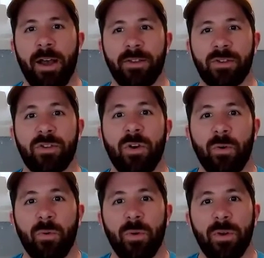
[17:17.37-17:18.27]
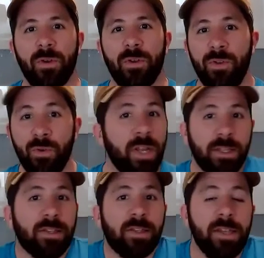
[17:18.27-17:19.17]
So you get
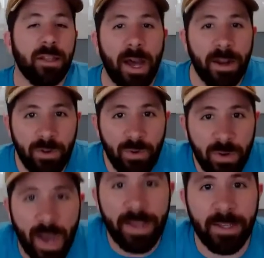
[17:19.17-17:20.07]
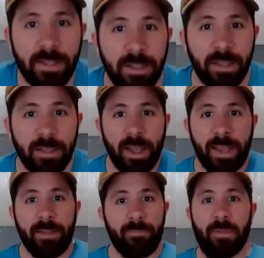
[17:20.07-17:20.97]
to see a lot of new guys
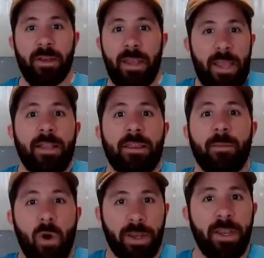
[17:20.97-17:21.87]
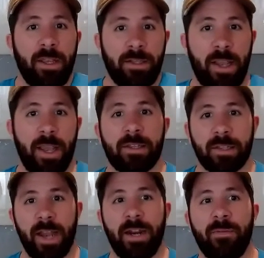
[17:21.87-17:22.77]
like hit the market and
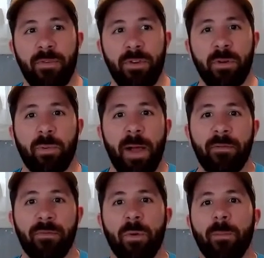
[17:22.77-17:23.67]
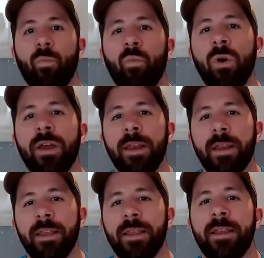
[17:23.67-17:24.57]
sign up for your platform. What
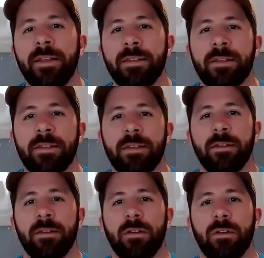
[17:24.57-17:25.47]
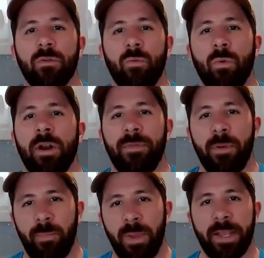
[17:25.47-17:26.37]
is one of
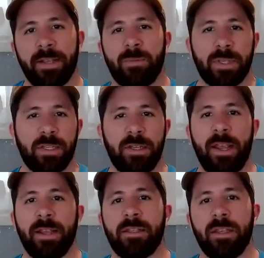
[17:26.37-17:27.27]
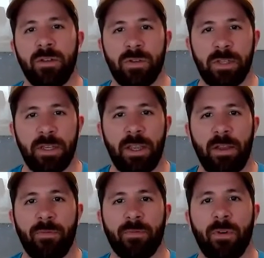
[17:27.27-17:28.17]
the biggest mistakes that you see
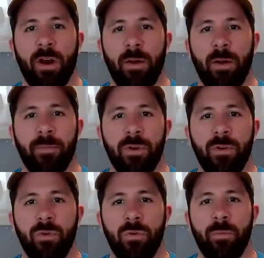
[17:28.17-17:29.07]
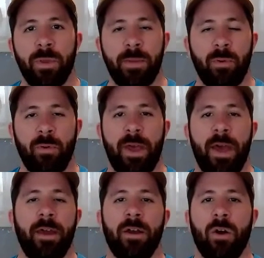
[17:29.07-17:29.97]
from new people
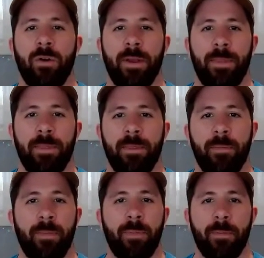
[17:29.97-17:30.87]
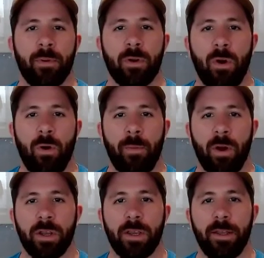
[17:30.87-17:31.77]
that are in the pay-per-call
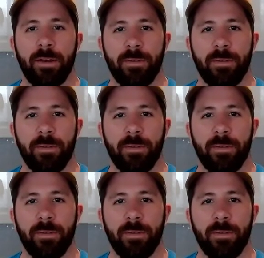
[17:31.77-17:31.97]
market?